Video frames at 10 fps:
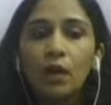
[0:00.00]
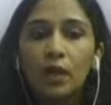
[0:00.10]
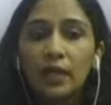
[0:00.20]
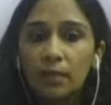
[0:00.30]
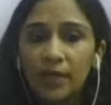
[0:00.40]

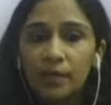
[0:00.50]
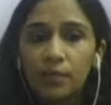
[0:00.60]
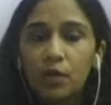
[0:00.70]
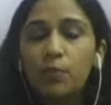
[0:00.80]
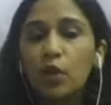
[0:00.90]
A little bit
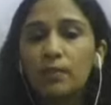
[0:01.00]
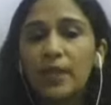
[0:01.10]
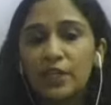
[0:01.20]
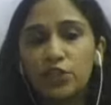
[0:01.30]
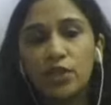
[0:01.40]
about
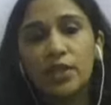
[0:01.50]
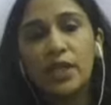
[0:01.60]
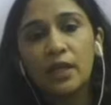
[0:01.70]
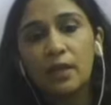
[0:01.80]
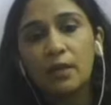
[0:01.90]
Polyplex
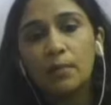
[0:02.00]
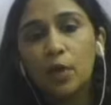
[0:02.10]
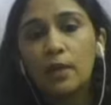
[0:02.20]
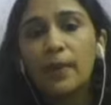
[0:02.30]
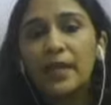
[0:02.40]
journey.
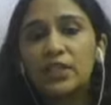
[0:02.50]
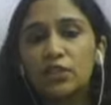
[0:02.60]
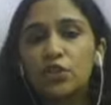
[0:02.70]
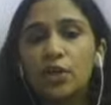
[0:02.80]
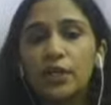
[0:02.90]

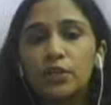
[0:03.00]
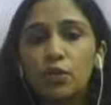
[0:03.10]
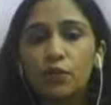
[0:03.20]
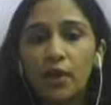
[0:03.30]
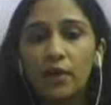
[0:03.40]
Polyplex journey
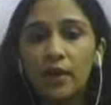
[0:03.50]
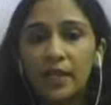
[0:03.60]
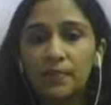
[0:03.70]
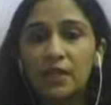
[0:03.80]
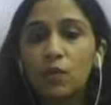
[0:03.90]
so far
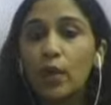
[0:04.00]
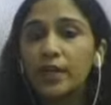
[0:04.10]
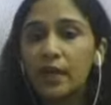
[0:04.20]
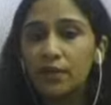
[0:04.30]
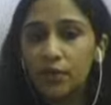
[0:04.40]
has been
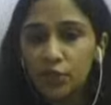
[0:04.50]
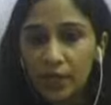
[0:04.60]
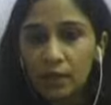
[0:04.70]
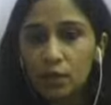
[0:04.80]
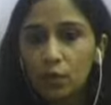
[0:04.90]
quite
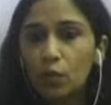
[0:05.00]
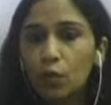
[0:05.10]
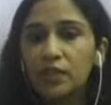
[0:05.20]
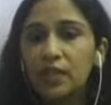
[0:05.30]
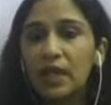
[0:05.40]
enriching
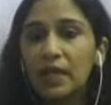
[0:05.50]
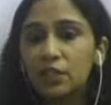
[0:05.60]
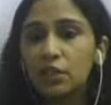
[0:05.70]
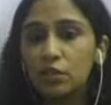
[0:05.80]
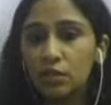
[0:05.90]
over the
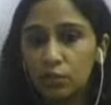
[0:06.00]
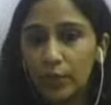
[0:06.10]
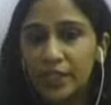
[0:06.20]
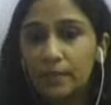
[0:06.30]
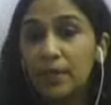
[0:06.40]
last
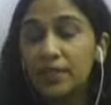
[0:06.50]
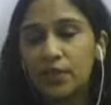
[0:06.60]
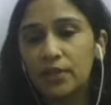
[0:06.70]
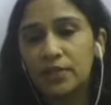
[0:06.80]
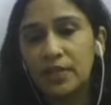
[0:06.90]
20 plus
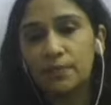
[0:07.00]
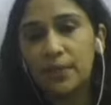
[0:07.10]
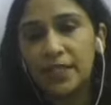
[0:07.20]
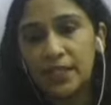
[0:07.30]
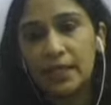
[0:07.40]
years at
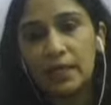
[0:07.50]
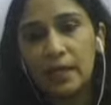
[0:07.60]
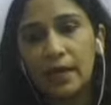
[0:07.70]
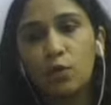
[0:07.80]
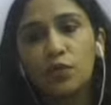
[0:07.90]
PTL
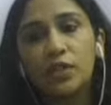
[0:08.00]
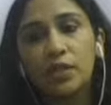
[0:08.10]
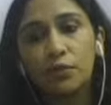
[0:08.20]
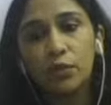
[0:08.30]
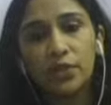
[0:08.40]
and over
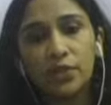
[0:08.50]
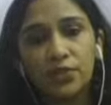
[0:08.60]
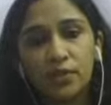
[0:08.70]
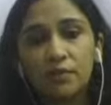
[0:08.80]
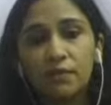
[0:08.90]
34
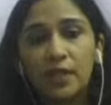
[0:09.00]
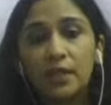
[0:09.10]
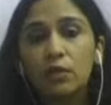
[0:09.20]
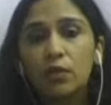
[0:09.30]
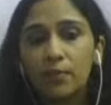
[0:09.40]
years if we
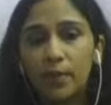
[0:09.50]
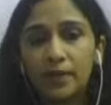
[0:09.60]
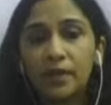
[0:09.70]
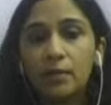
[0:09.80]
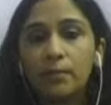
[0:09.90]
include our
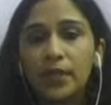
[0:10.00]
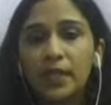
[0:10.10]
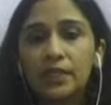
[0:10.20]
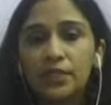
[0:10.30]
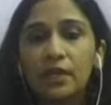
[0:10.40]
parent company
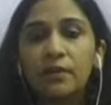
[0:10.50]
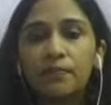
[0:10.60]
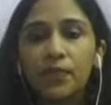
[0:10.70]
in India.